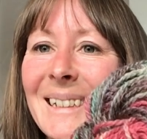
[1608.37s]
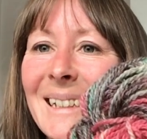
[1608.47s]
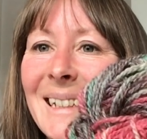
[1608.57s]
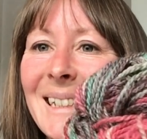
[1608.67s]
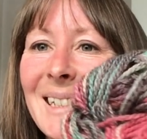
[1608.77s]

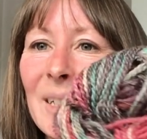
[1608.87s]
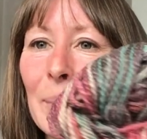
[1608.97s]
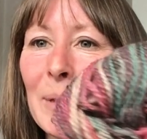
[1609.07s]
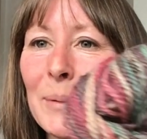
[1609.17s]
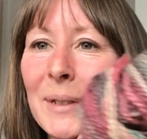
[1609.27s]
It is
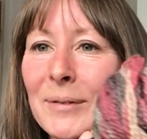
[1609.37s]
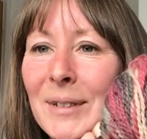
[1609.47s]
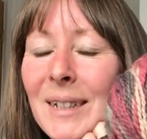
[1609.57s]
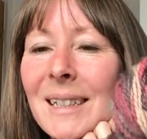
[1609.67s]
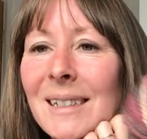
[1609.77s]

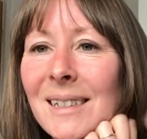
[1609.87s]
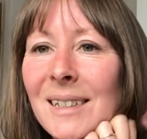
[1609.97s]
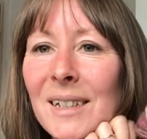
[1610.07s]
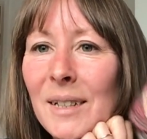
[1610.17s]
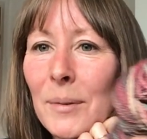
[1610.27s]
beautiful. This is
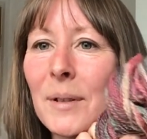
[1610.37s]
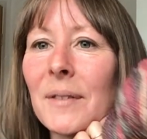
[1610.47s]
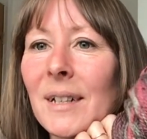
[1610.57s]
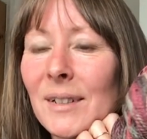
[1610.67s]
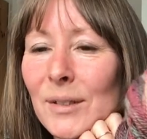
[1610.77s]
another one
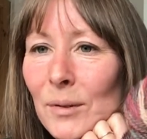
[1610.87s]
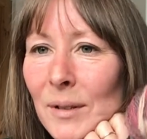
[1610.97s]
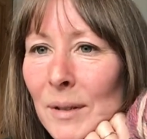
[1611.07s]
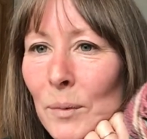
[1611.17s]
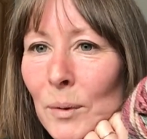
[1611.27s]
that I saw
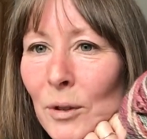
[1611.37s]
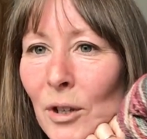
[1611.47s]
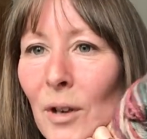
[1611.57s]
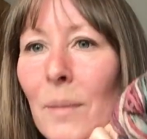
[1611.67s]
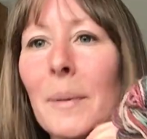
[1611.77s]
in a wool
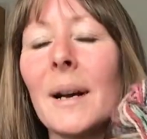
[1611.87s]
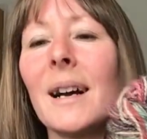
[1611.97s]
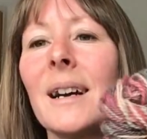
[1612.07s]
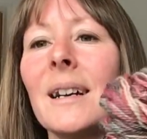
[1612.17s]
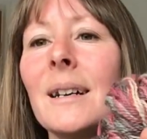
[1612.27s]
shop.
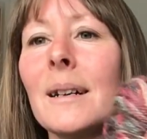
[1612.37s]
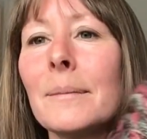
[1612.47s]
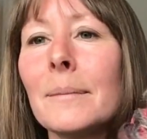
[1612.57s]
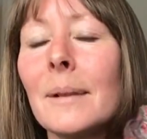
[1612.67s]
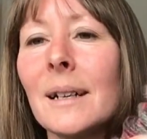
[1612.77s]

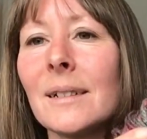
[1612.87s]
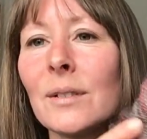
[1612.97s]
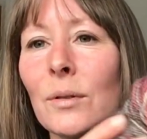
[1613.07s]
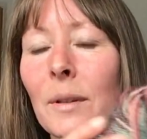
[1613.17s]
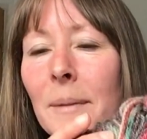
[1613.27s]
I
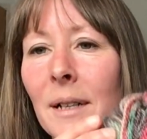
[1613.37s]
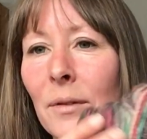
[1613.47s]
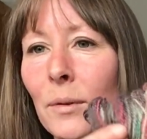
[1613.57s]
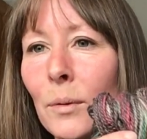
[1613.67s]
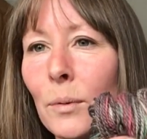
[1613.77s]
saw them and I
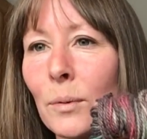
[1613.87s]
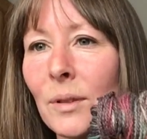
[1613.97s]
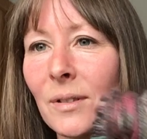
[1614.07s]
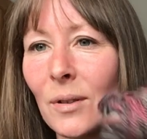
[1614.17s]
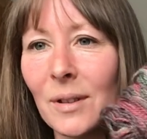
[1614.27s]
thought, oh,
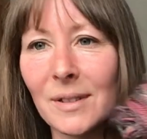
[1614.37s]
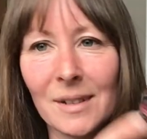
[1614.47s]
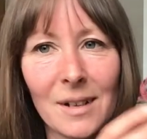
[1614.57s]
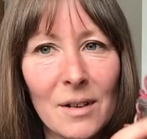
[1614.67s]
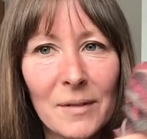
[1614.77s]
socks,
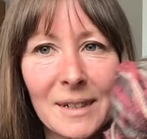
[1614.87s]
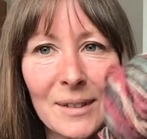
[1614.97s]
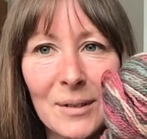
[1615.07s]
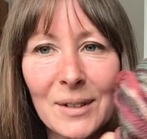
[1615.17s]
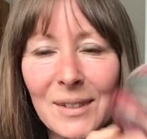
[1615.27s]
lovely
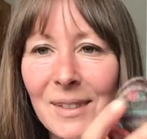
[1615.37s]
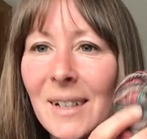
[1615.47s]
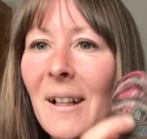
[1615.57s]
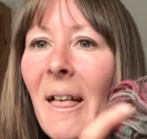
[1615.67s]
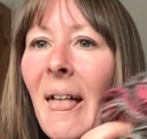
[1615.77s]
socks.
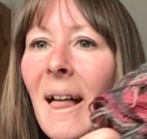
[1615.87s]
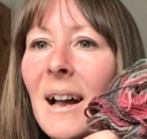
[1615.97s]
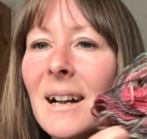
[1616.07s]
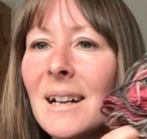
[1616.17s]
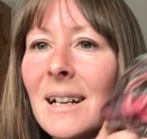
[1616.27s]

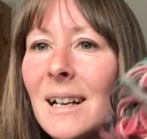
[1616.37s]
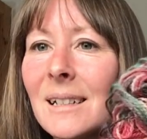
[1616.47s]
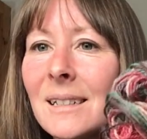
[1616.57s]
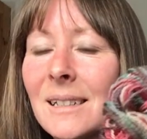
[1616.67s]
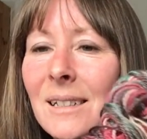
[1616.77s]
I
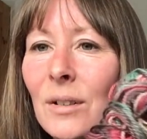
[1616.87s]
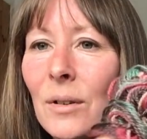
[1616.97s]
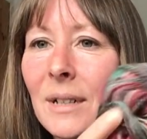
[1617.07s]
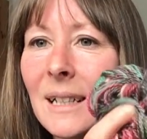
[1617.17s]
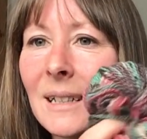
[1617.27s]
hadn't
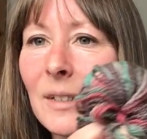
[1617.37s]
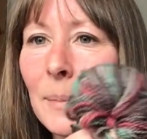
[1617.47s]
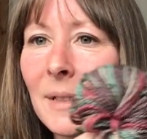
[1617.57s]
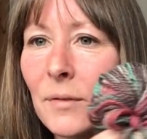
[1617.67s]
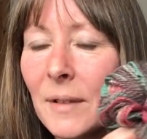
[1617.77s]
gone in
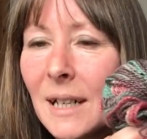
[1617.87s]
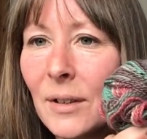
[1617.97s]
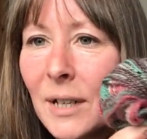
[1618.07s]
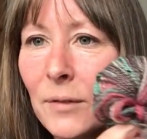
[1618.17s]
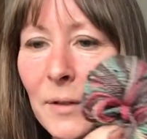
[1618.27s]
specifically
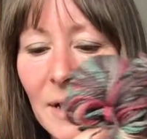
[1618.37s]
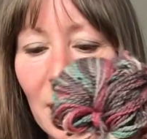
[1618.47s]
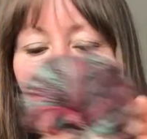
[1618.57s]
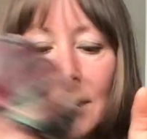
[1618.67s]
looking for yarn.